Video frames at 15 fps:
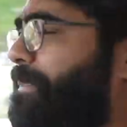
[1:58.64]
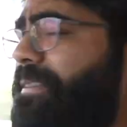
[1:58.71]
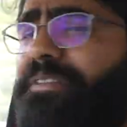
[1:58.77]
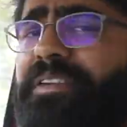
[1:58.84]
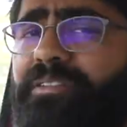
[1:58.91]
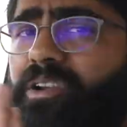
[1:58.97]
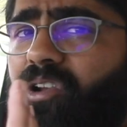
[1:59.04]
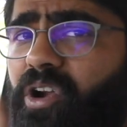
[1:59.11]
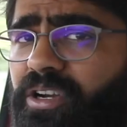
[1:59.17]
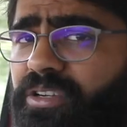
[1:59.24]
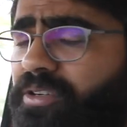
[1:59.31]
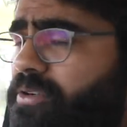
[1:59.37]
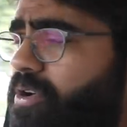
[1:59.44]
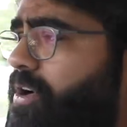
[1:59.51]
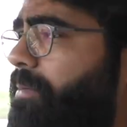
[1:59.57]
We have a lot to
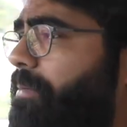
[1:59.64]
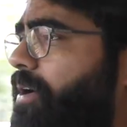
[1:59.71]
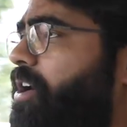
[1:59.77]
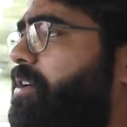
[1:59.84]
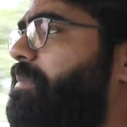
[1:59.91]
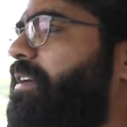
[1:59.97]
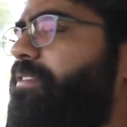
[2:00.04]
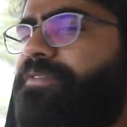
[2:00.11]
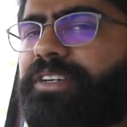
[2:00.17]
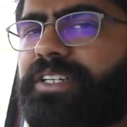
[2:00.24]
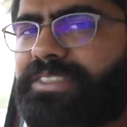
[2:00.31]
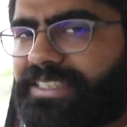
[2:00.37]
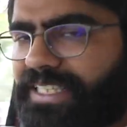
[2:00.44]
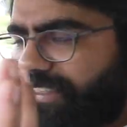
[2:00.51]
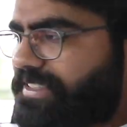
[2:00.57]
talk about, but
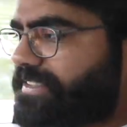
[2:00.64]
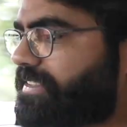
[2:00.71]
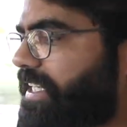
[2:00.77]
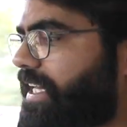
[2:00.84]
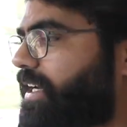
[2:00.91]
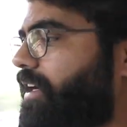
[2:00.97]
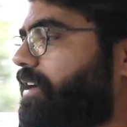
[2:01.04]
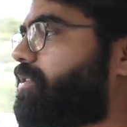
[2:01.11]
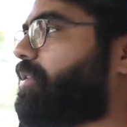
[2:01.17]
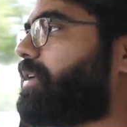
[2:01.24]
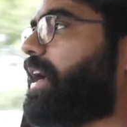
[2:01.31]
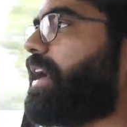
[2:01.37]
first let's just take a look